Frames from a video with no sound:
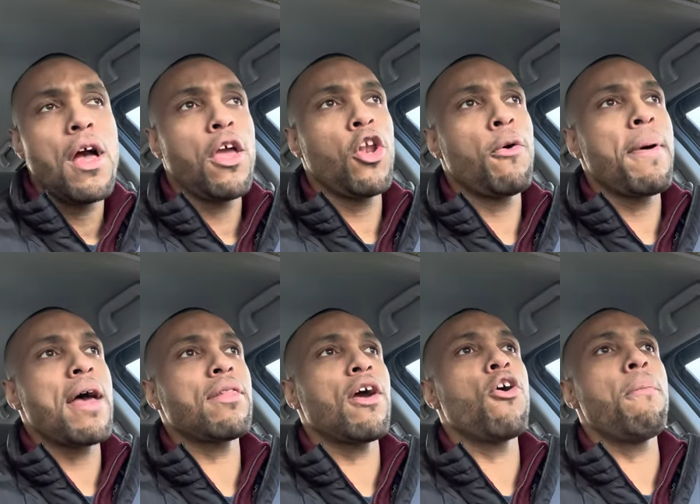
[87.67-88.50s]
You know, but
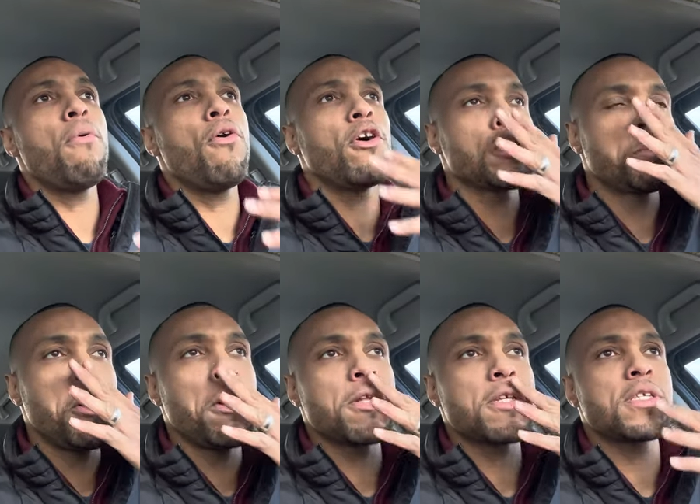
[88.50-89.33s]
as I got more
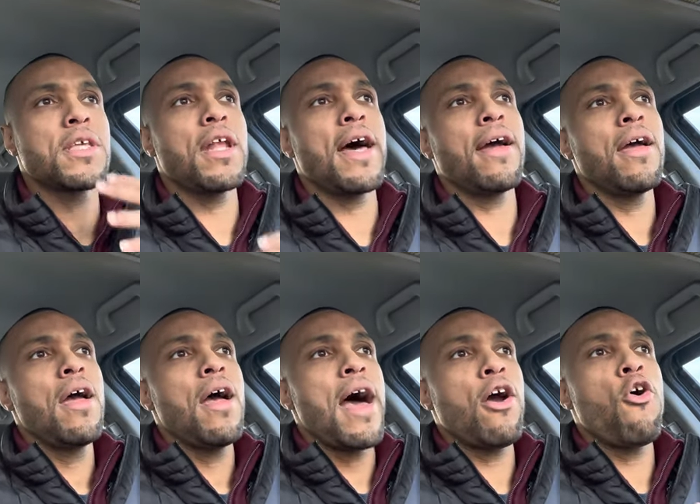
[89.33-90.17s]
experienced and I
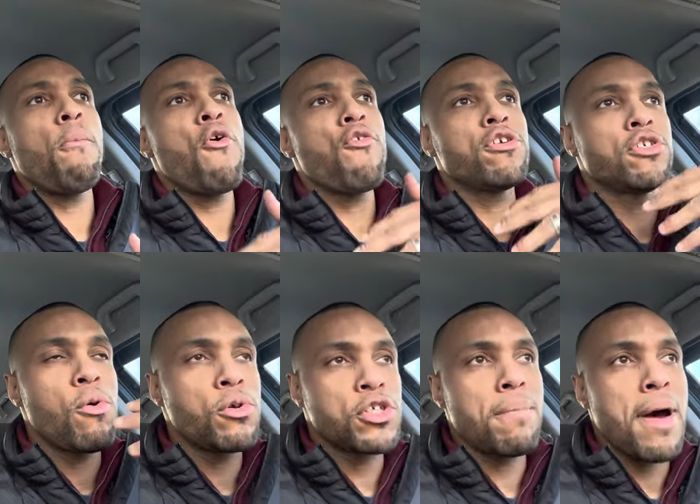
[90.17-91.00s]
got more
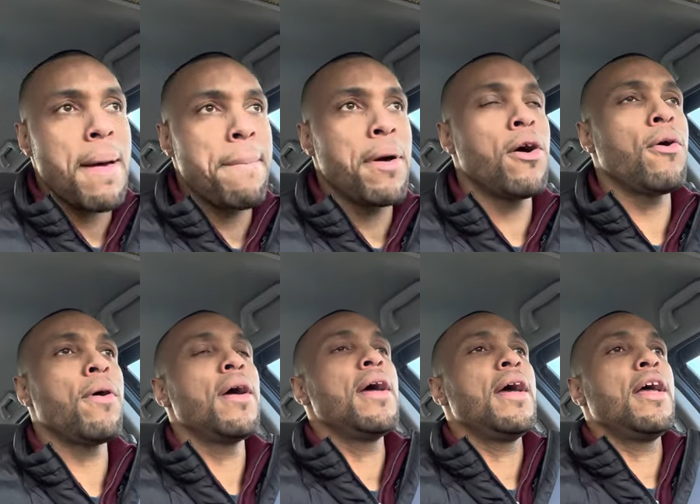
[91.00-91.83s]
results on my belt,
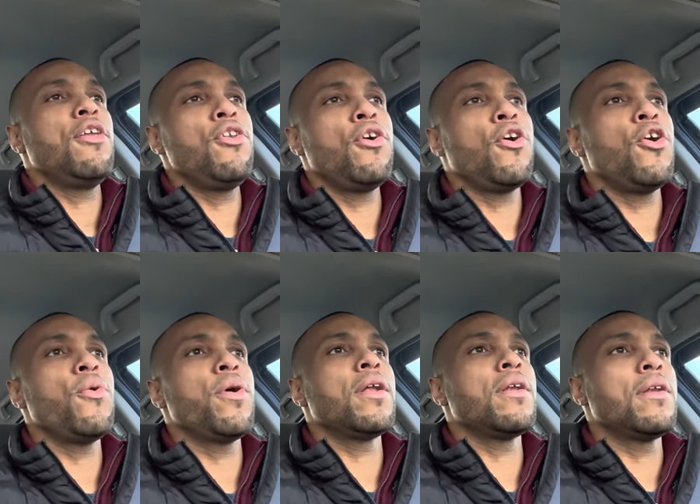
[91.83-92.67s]
you know,
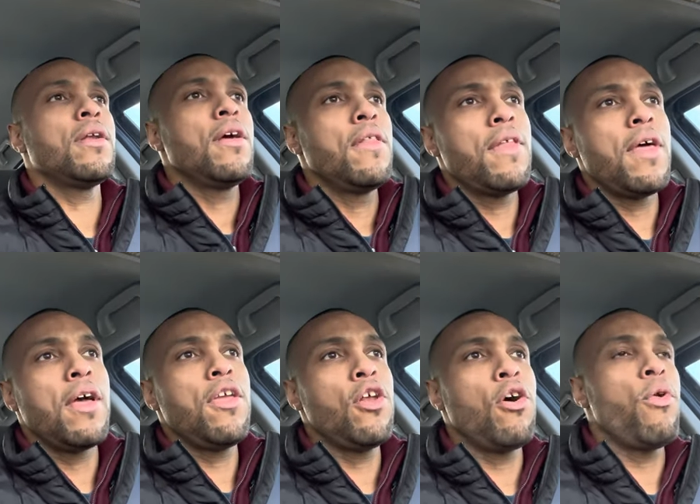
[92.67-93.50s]
and the,
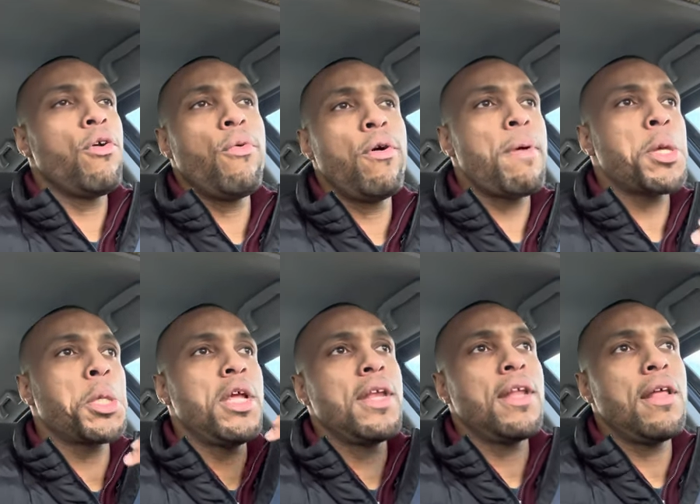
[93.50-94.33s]
you know,
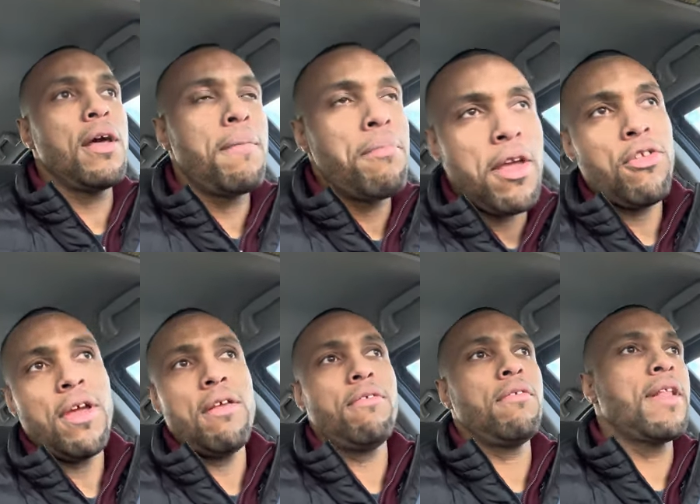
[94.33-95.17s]
especially
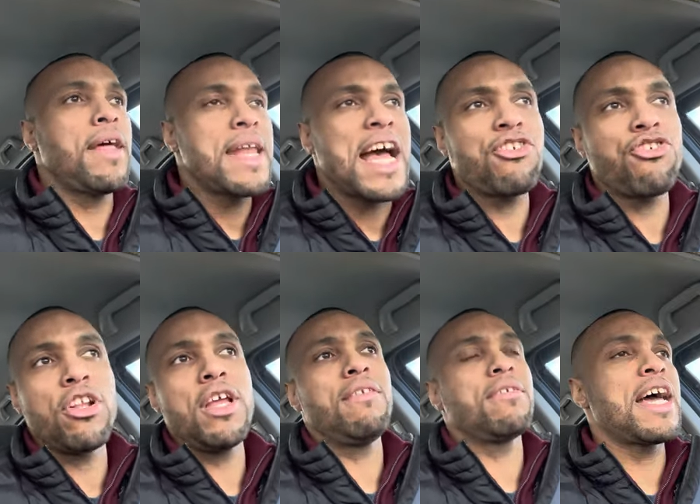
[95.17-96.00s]

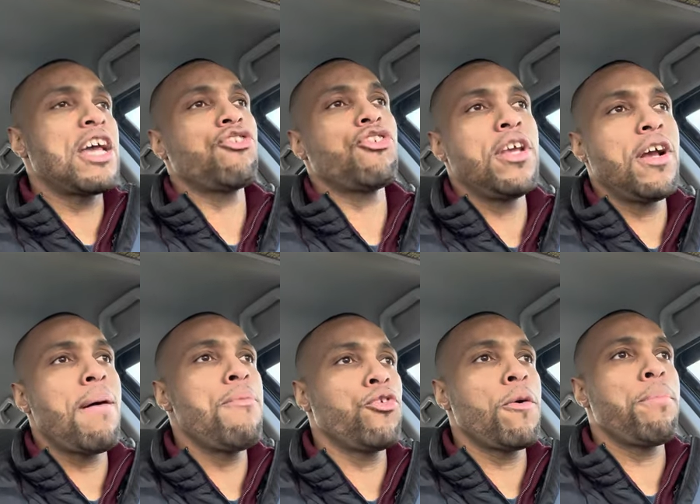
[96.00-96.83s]
nationally, internationally, it
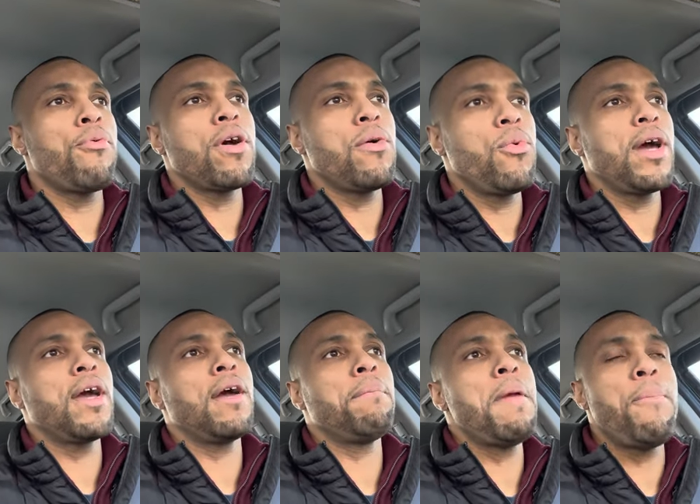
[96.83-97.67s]
comes to a point
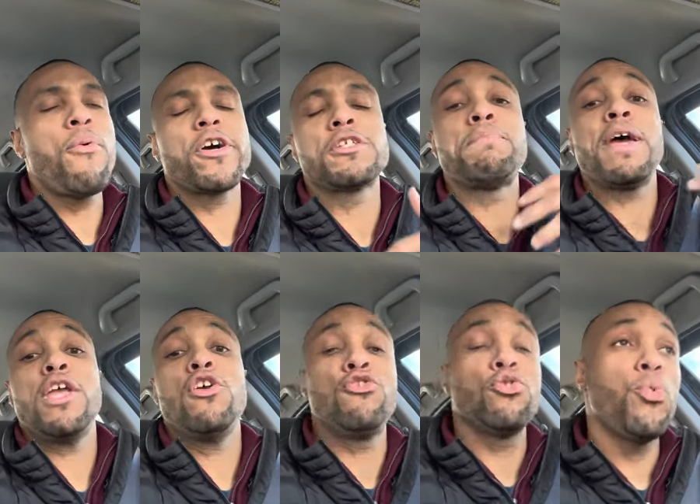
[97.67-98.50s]
where people expect
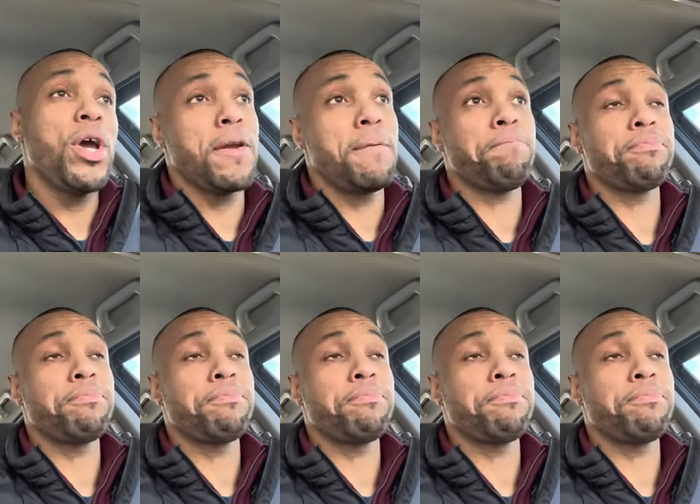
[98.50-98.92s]
you to win,